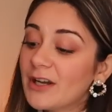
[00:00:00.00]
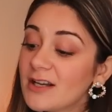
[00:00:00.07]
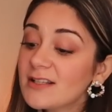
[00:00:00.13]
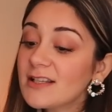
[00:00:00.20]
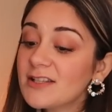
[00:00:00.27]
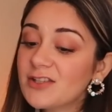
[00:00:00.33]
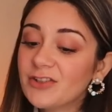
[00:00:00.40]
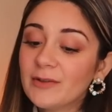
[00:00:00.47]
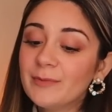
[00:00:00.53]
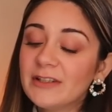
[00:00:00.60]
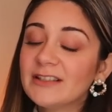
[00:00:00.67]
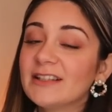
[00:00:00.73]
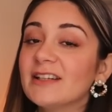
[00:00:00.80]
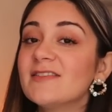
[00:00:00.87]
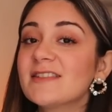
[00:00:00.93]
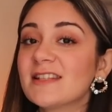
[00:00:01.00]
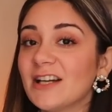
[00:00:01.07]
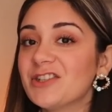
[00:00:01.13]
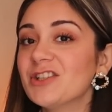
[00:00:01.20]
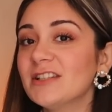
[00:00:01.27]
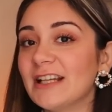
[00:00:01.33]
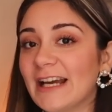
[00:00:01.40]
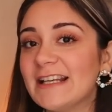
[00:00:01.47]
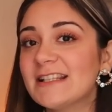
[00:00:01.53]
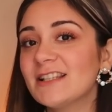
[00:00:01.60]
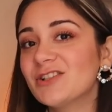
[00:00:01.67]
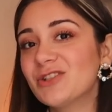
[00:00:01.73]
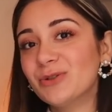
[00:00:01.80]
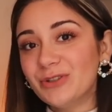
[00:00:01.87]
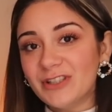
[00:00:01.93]
Because it's ribbed, it gives such a nice
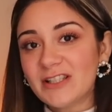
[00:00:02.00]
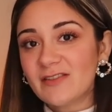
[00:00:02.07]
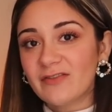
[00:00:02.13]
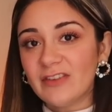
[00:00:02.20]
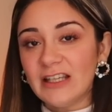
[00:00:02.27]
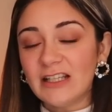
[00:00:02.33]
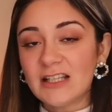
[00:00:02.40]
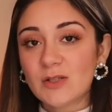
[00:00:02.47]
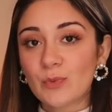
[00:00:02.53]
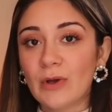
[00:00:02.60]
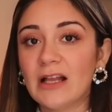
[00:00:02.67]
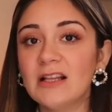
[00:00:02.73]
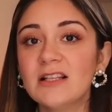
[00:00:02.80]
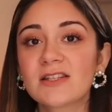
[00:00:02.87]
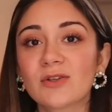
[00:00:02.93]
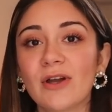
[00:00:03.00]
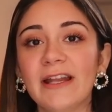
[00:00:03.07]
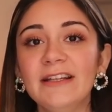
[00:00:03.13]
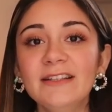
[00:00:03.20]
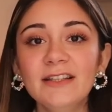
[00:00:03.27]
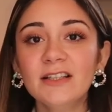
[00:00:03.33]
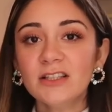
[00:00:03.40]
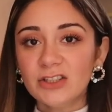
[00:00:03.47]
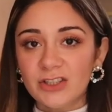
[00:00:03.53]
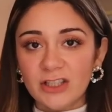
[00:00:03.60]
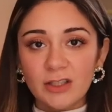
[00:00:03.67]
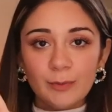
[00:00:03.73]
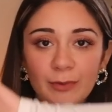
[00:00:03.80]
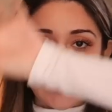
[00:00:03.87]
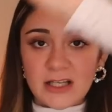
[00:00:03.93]
luxurious feel as well. So anything
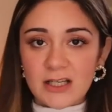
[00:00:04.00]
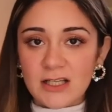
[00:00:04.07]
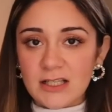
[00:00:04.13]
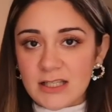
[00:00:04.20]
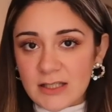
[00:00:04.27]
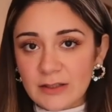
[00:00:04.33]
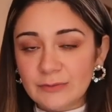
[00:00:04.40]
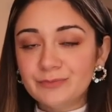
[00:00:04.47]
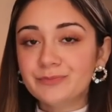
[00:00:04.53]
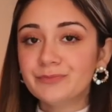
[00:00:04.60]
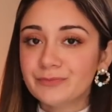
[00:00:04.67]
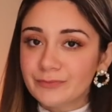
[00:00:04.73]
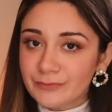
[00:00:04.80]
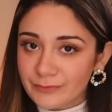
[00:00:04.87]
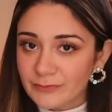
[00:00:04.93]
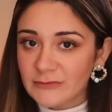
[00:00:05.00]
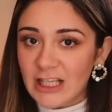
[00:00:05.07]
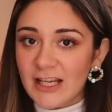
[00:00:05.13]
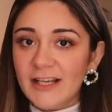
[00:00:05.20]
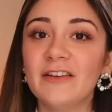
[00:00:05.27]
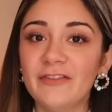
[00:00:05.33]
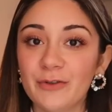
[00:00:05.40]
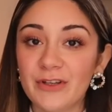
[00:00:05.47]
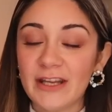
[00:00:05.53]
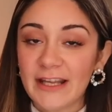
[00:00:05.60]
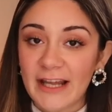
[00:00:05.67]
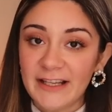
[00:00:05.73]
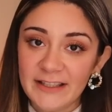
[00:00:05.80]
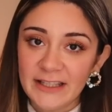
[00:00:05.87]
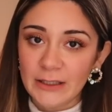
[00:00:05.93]
ribbed is if you take
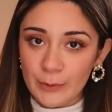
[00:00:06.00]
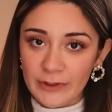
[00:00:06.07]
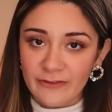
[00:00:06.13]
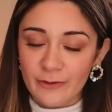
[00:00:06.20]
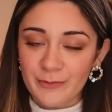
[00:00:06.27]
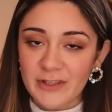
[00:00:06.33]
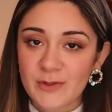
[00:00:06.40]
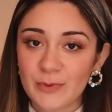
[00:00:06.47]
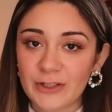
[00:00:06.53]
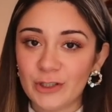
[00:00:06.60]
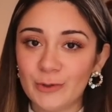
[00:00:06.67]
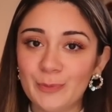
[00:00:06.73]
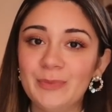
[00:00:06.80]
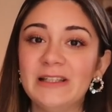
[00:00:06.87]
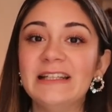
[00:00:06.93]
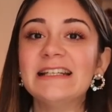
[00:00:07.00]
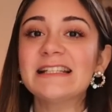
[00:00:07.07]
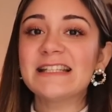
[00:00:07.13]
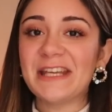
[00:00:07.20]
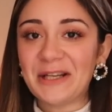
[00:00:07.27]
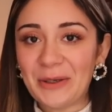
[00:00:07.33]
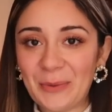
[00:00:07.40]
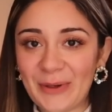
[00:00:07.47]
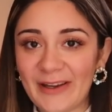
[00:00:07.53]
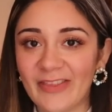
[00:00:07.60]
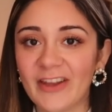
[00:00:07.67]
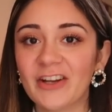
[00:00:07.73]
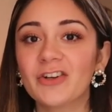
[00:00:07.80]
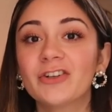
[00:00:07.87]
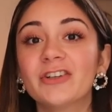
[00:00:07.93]
anything away from this video, please take away
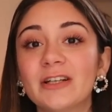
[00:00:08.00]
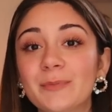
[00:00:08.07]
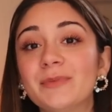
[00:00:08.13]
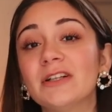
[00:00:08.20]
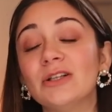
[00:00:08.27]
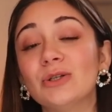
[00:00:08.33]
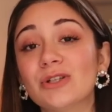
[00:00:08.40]
that ribbed